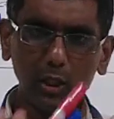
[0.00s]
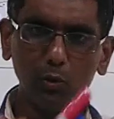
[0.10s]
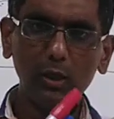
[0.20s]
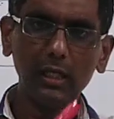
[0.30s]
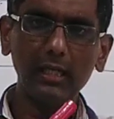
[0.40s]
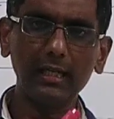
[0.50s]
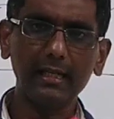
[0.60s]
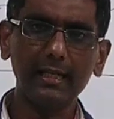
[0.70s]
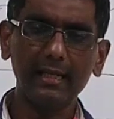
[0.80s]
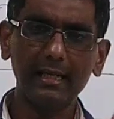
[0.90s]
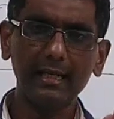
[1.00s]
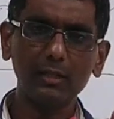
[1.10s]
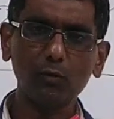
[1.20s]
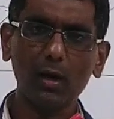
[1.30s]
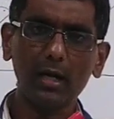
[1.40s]
you learn
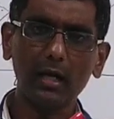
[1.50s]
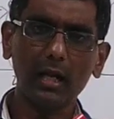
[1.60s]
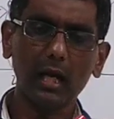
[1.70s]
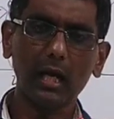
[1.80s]
this one,